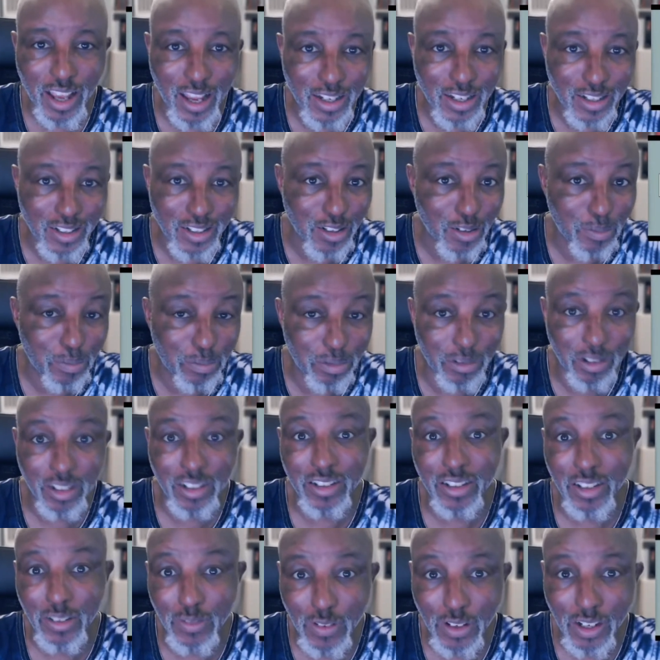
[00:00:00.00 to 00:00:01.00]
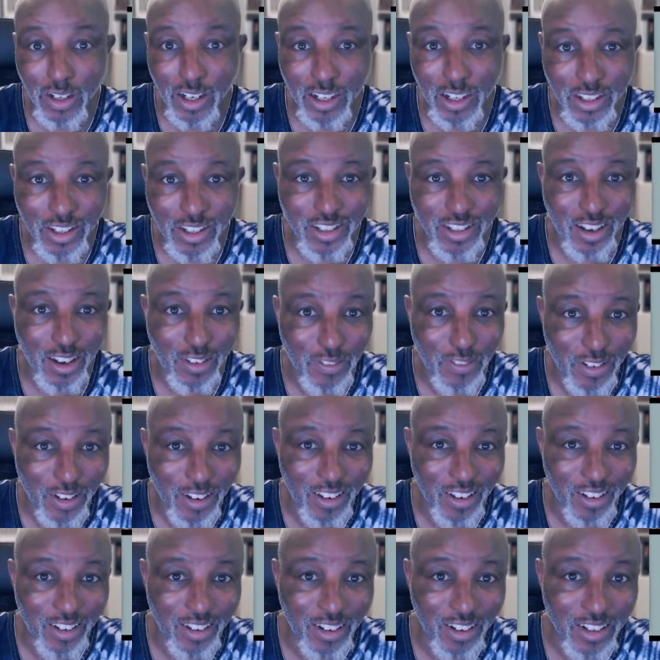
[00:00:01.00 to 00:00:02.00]
and Predator, if you like a sci-fi
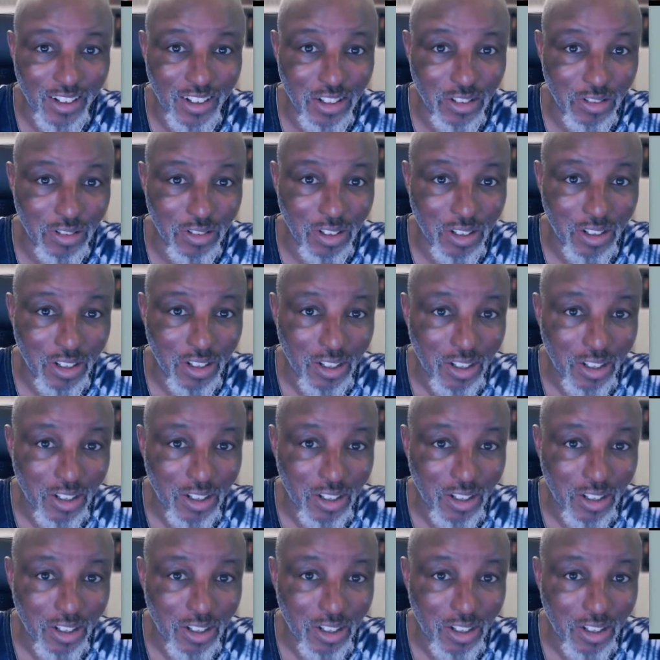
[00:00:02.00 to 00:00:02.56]
like I do.